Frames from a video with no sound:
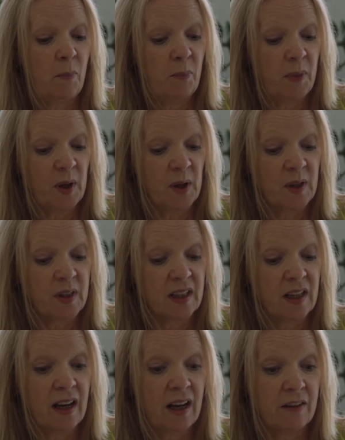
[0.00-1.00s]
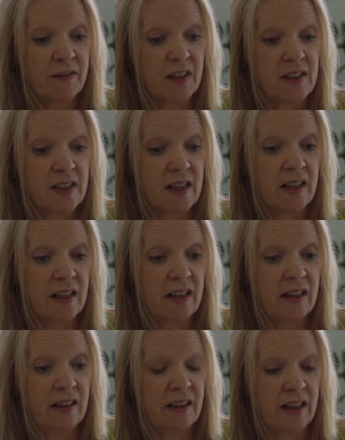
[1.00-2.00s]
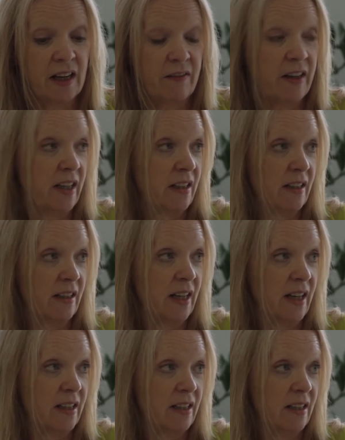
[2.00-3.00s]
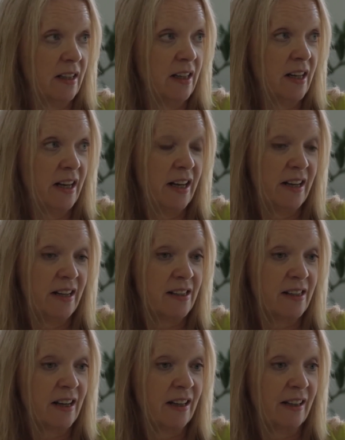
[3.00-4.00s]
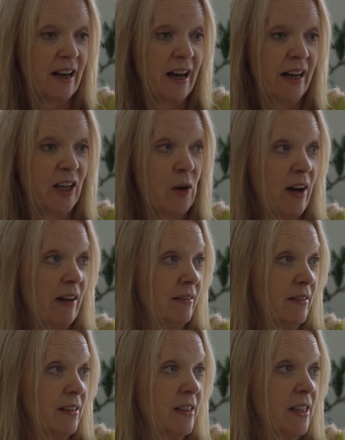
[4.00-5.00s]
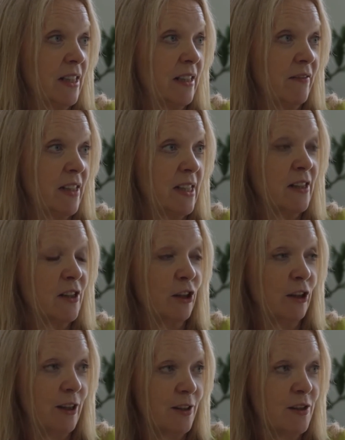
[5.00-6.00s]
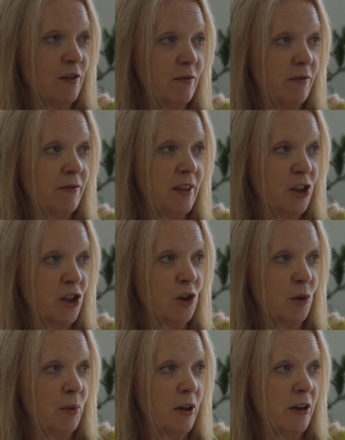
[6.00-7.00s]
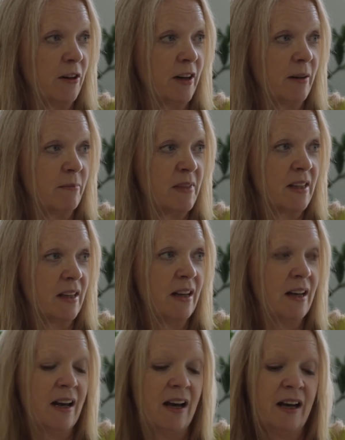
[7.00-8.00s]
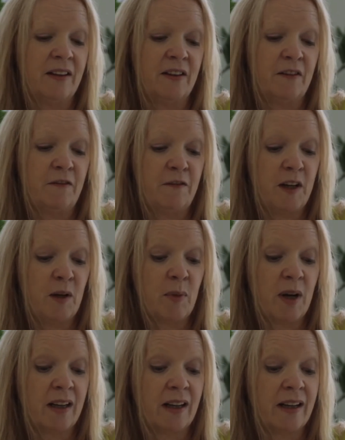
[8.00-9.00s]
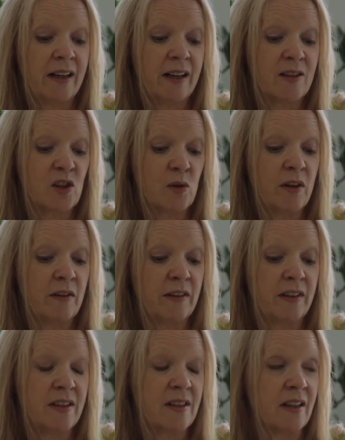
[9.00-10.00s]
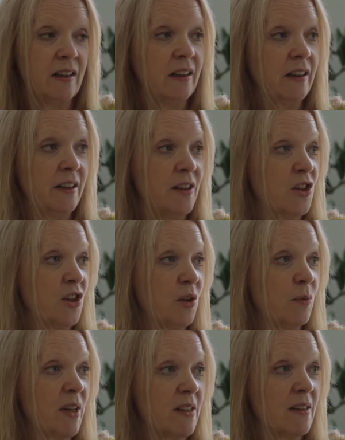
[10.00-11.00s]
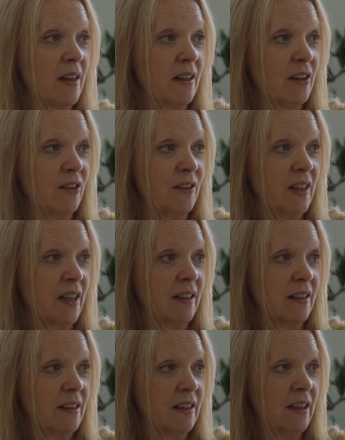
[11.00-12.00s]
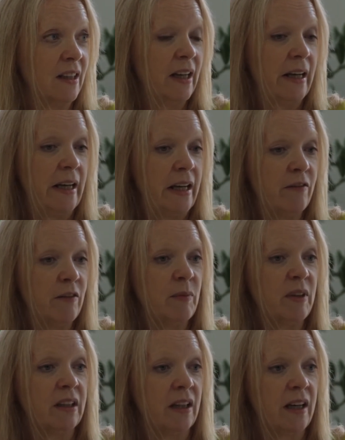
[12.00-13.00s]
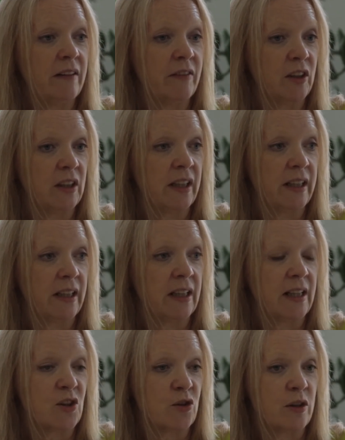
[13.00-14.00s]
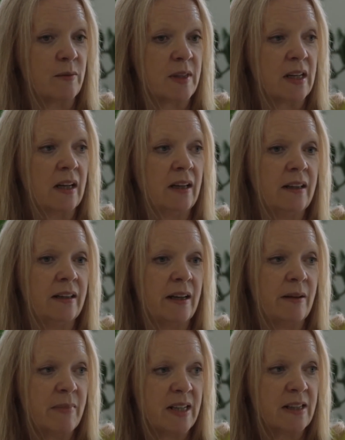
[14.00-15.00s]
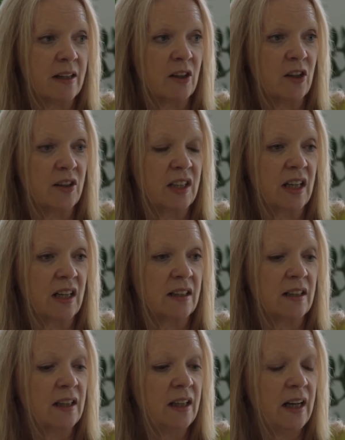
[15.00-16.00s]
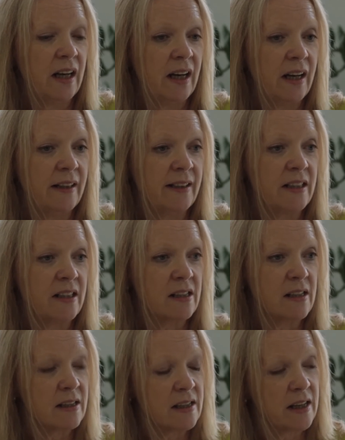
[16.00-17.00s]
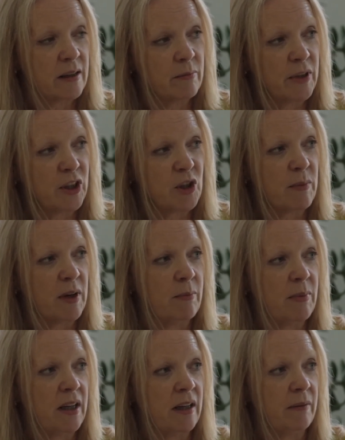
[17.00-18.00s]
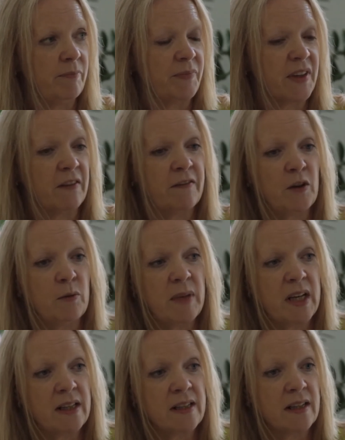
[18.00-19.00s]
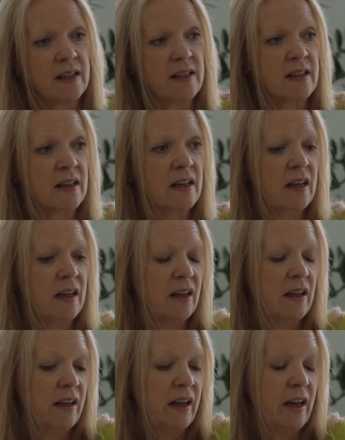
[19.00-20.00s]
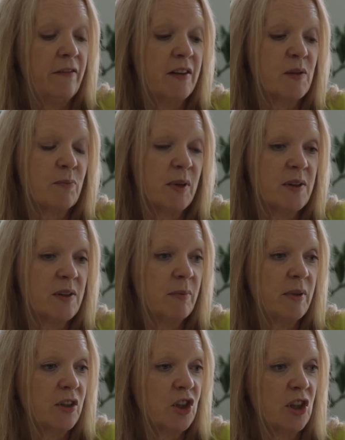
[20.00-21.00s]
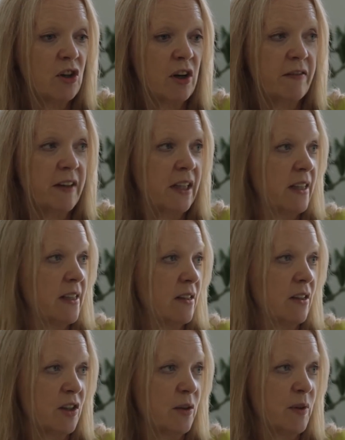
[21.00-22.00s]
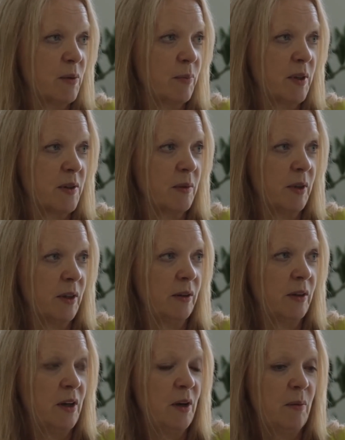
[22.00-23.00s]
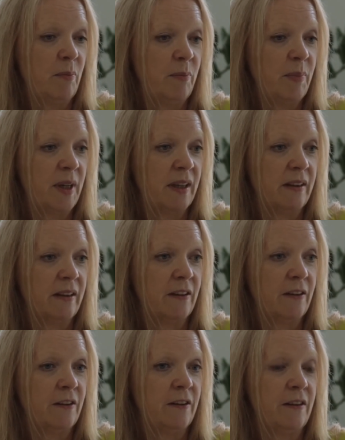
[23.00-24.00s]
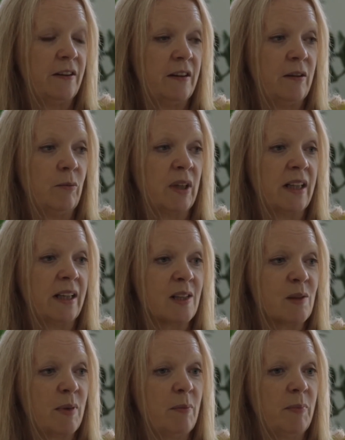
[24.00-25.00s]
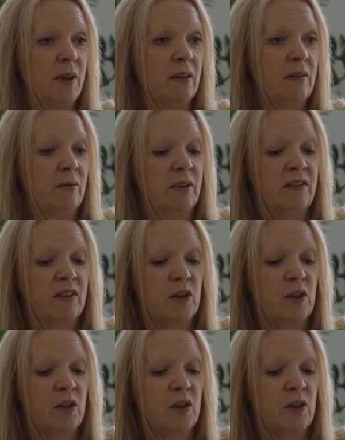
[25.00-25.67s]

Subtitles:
But I have to say the caveat to that is that I go out and visit a lot of digital programs, and the feedback I get so often is that learners do miss that contact. Even with live online classrooms, they miss the contact. And it doesn't take much, maybe a few meetings. If it's possible, geographically it's not always possible. But when I ask people, one of the